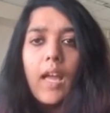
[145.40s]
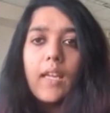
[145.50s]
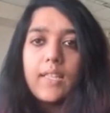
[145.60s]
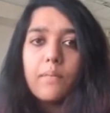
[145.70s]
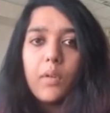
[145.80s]

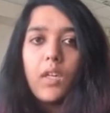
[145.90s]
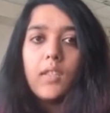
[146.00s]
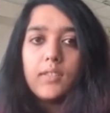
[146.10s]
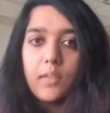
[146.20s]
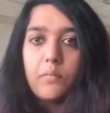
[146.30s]
I explored
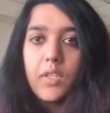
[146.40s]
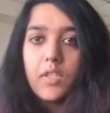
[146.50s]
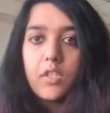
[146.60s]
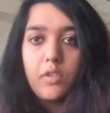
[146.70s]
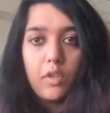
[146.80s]
other
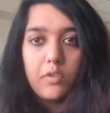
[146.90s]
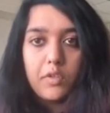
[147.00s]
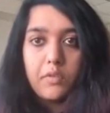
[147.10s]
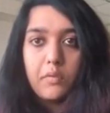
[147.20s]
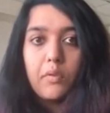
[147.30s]
subjects not
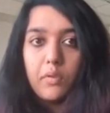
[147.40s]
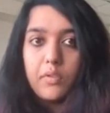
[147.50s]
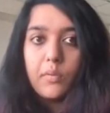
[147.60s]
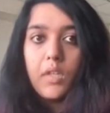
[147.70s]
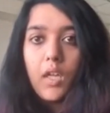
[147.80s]
just through
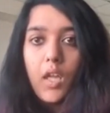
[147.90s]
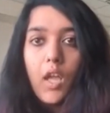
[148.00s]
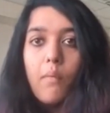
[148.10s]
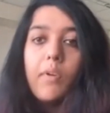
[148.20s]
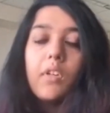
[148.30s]
coursework,
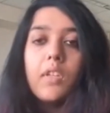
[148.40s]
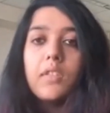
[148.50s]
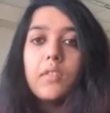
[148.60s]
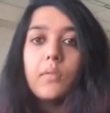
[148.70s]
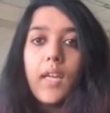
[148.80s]
but
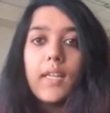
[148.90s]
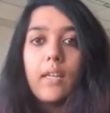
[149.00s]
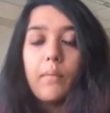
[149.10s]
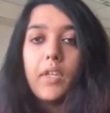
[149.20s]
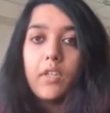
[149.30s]
also through
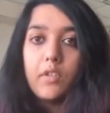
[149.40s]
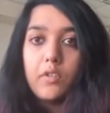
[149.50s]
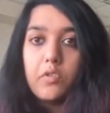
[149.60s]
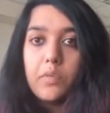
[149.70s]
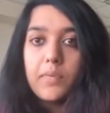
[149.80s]
academic
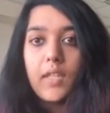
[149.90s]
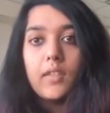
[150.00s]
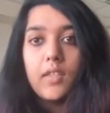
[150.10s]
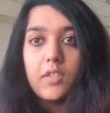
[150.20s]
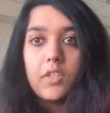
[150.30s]
internships that
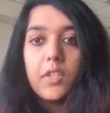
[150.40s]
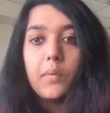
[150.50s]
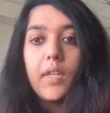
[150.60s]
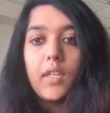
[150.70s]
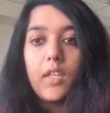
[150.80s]
the
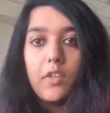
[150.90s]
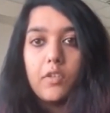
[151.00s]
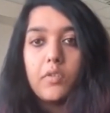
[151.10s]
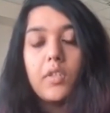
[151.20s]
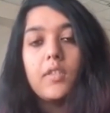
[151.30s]
institute
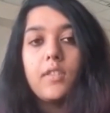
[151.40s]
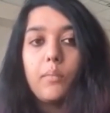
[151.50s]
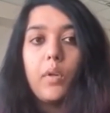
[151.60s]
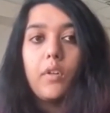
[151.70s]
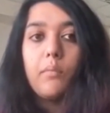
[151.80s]
encouraged and
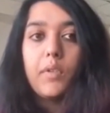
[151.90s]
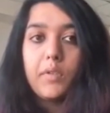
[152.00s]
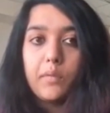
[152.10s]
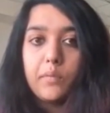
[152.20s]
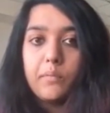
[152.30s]
supported me
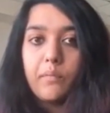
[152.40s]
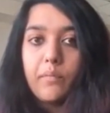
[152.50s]
through.